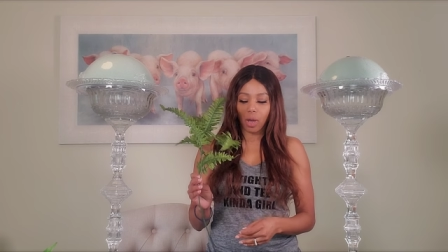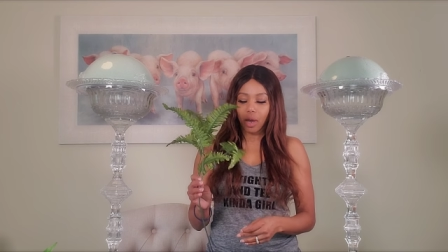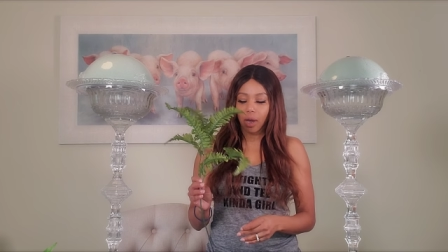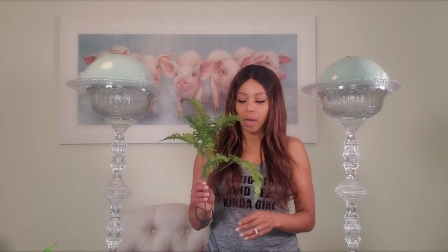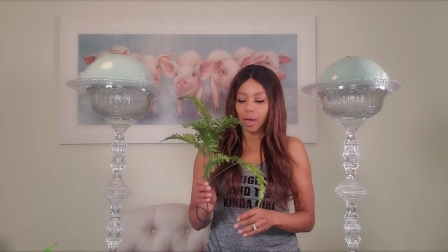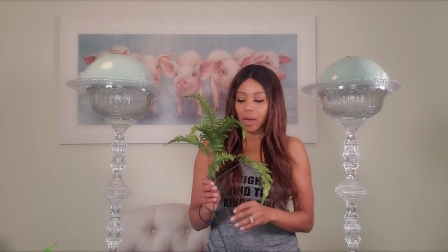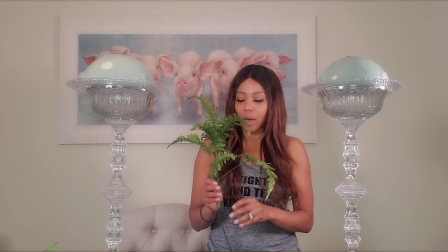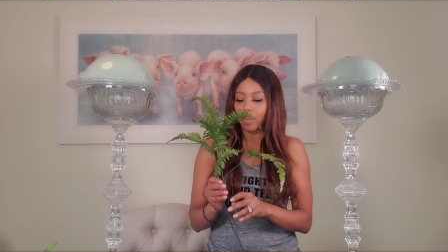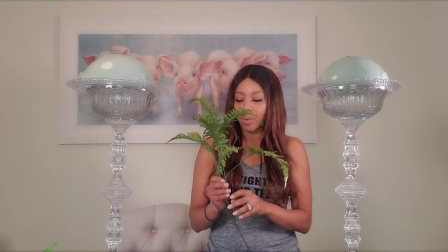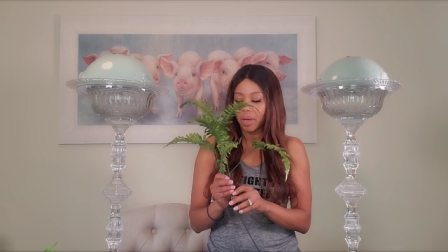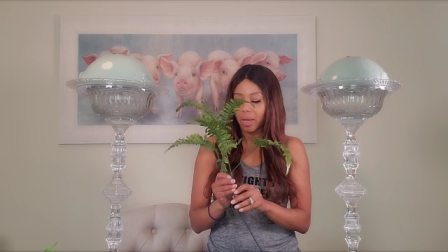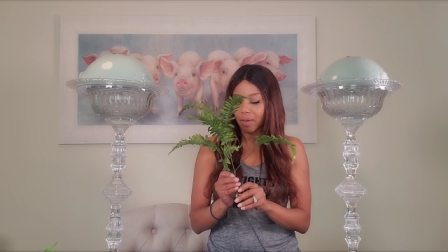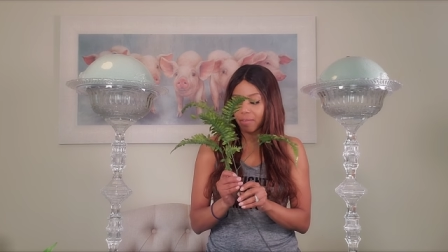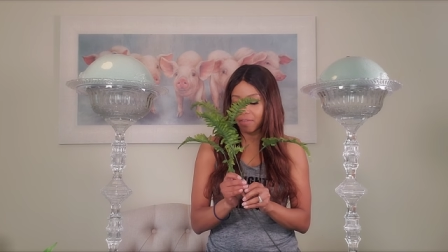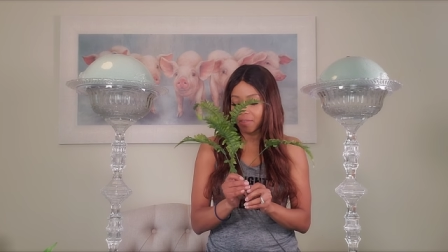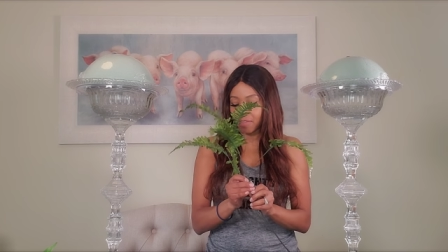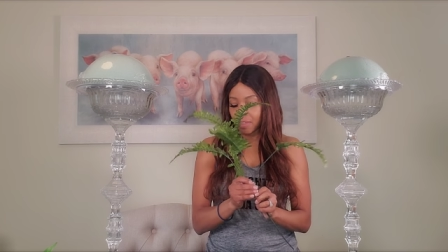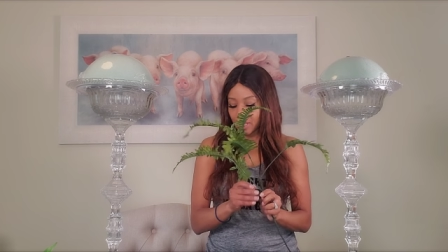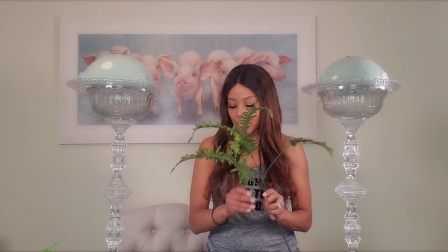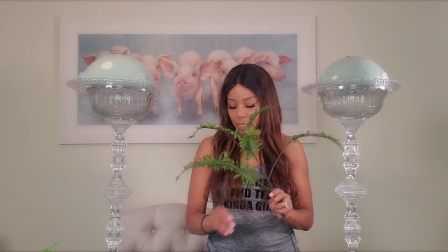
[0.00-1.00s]
um, have
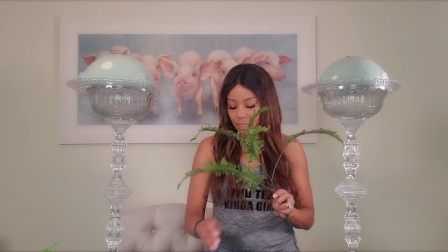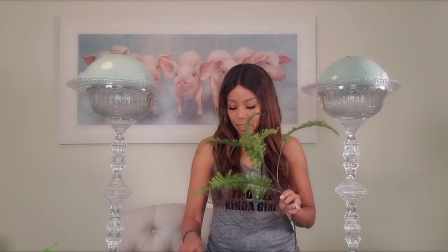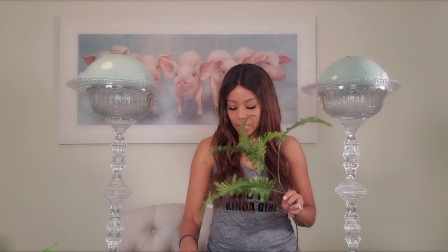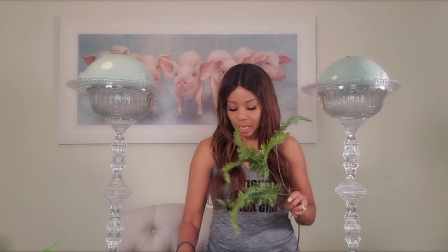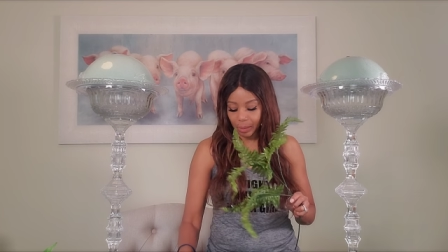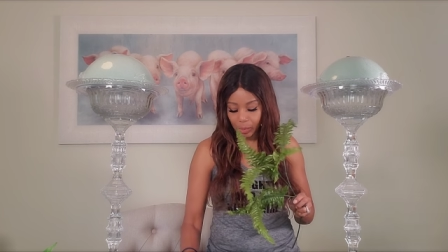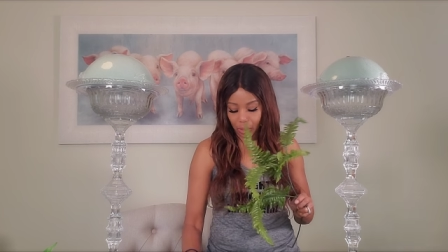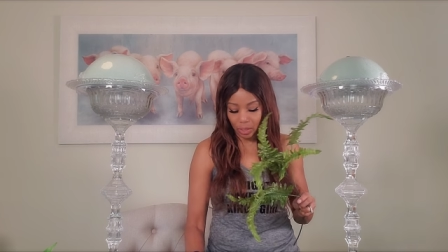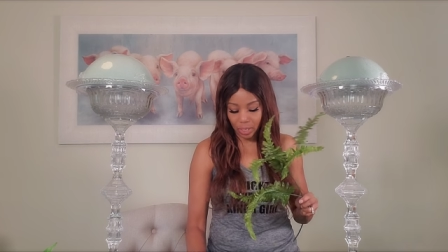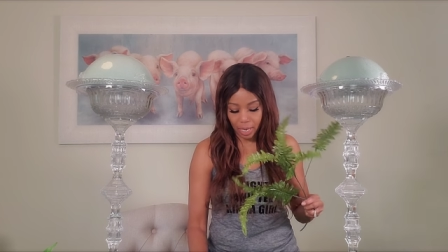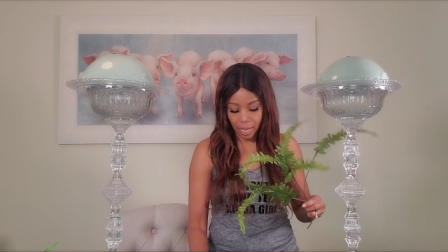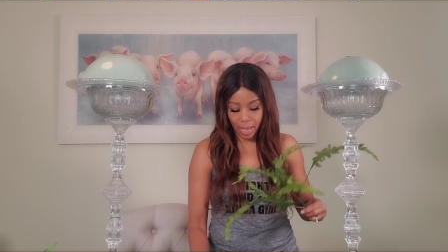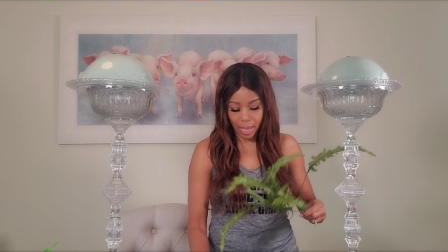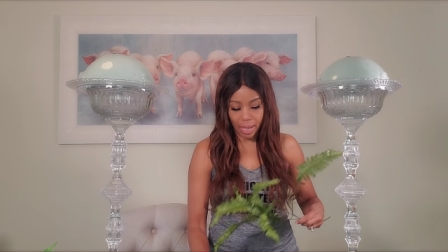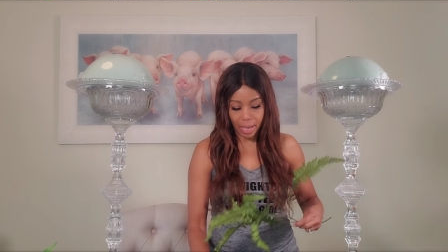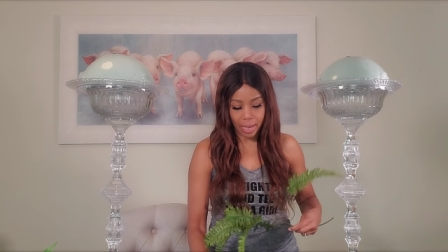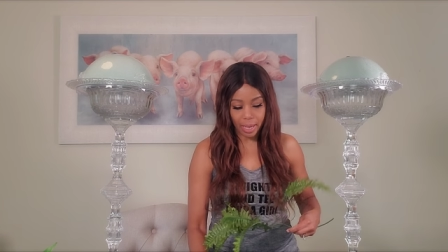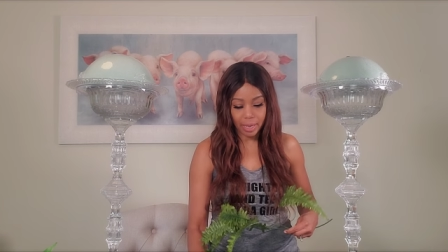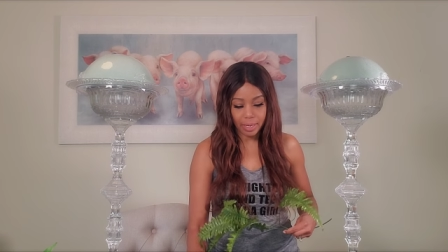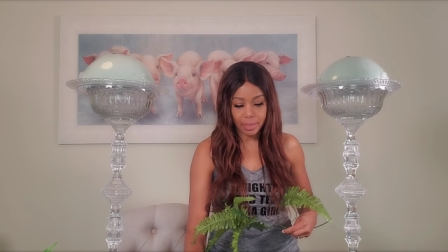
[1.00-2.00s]
this that I'm going to
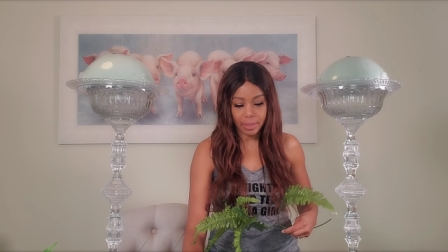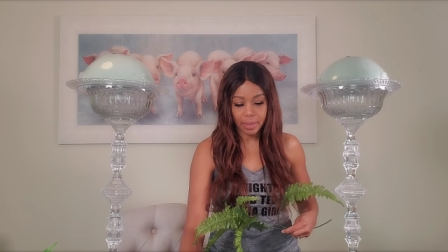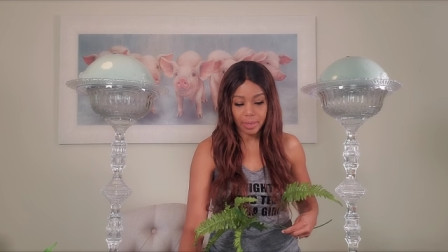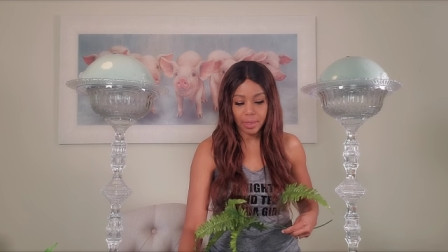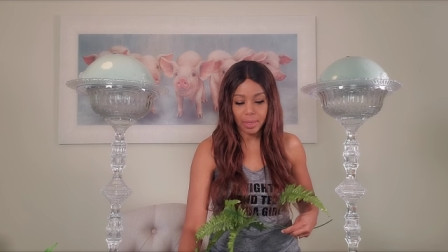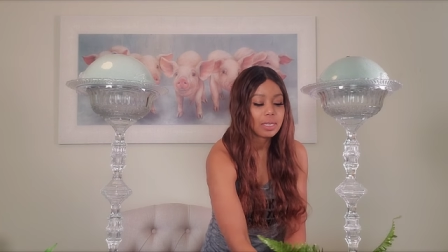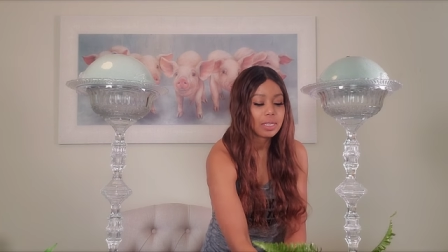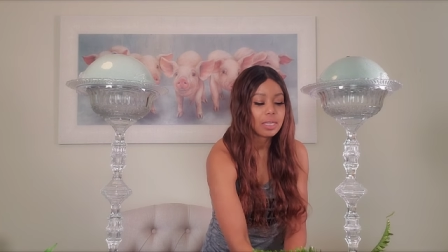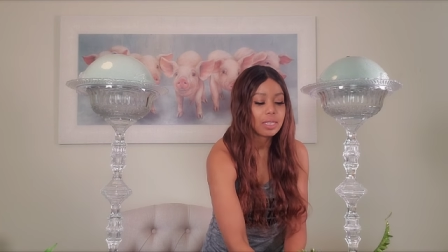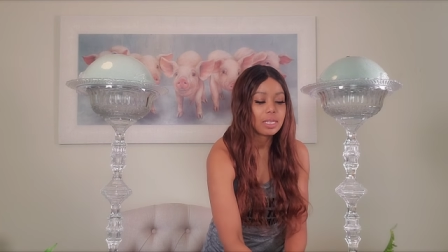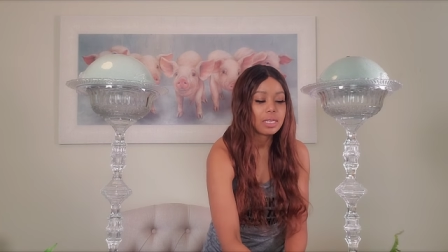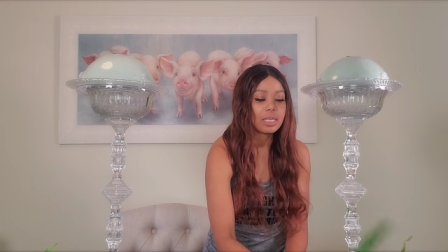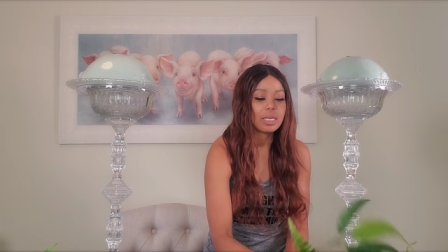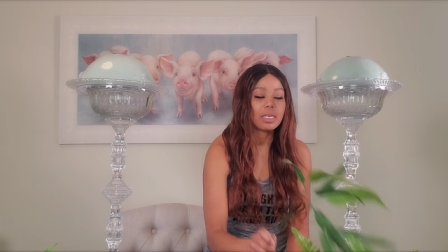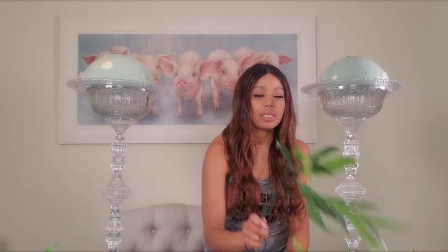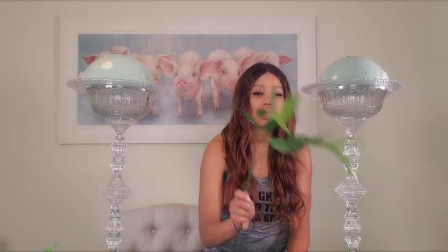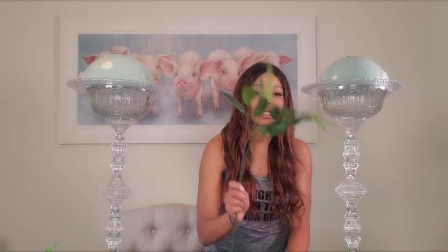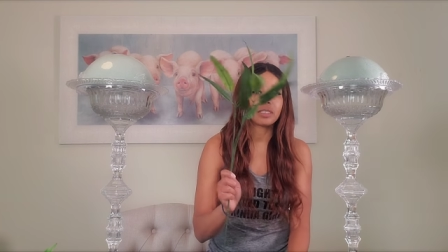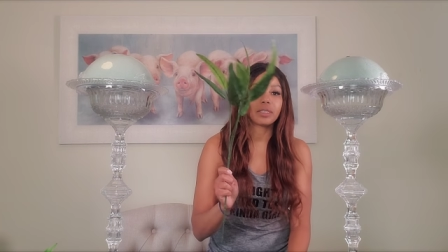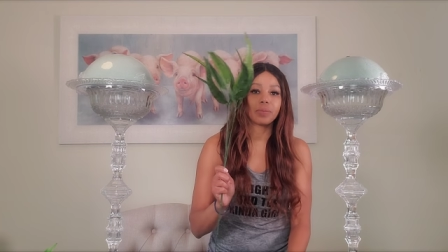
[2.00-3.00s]
add.
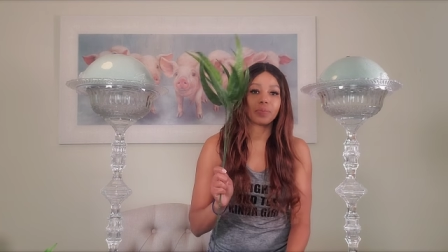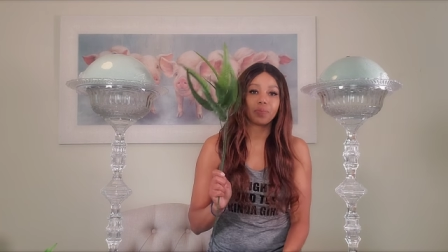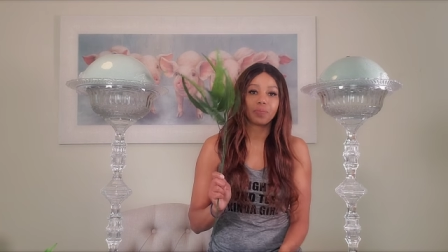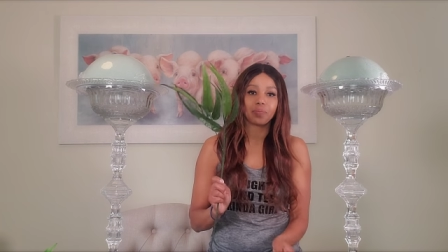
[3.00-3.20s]
These